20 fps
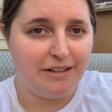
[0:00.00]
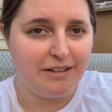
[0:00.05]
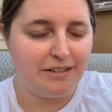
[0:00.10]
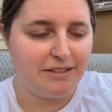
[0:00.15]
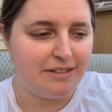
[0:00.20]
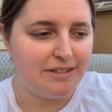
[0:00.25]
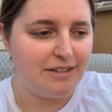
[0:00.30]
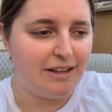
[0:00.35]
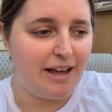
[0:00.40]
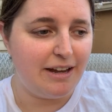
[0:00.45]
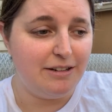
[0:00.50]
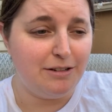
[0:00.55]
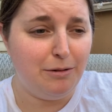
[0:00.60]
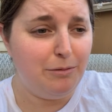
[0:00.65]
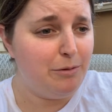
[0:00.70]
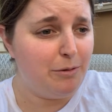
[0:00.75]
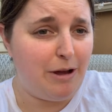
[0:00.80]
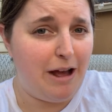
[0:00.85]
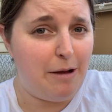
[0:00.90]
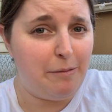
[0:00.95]
because I
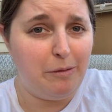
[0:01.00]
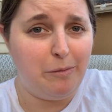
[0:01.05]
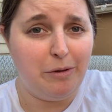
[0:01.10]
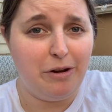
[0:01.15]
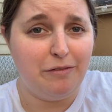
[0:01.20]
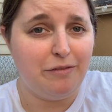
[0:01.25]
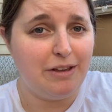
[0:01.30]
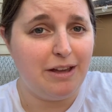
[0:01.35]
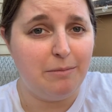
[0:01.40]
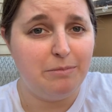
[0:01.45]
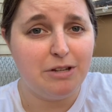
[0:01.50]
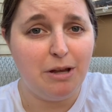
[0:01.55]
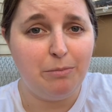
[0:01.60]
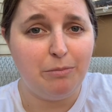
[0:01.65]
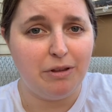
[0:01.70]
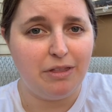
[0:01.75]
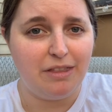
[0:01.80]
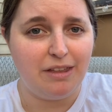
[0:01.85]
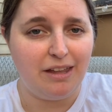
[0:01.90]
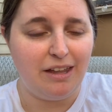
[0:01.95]
don't know how we would have kept up
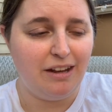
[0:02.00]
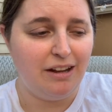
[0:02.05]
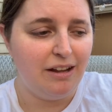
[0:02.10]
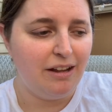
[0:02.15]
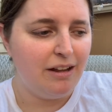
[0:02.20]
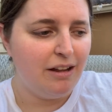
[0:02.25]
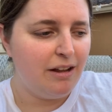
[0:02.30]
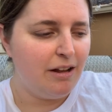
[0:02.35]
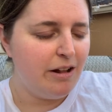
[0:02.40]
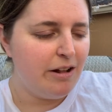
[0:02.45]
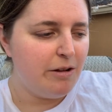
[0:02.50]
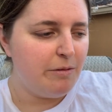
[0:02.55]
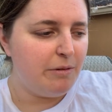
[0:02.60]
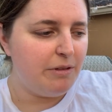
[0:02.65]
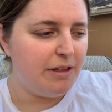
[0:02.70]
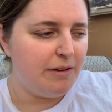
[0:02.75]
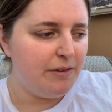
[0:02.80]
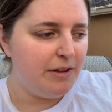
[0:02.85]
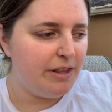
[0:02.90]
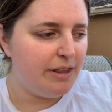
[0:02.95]
with it
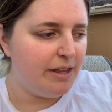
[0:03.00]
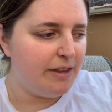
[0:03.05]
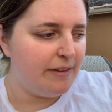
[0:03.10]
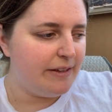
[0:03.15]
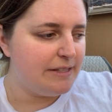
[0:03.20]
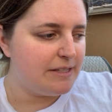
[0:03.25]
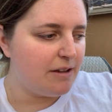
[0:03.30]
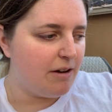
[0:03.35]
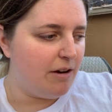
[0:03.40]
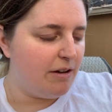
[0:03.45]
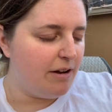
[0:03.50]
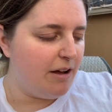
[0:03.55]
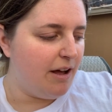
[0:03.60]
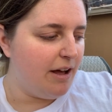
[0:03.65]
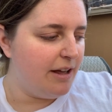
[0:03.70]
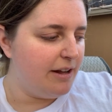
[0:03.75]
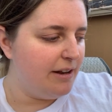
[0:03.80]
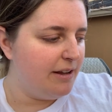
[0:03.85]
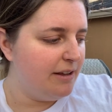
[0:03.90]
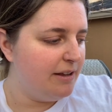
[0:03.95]
with everything that's gone
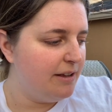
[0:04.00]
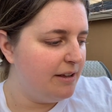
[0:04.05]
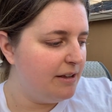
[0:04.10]
on.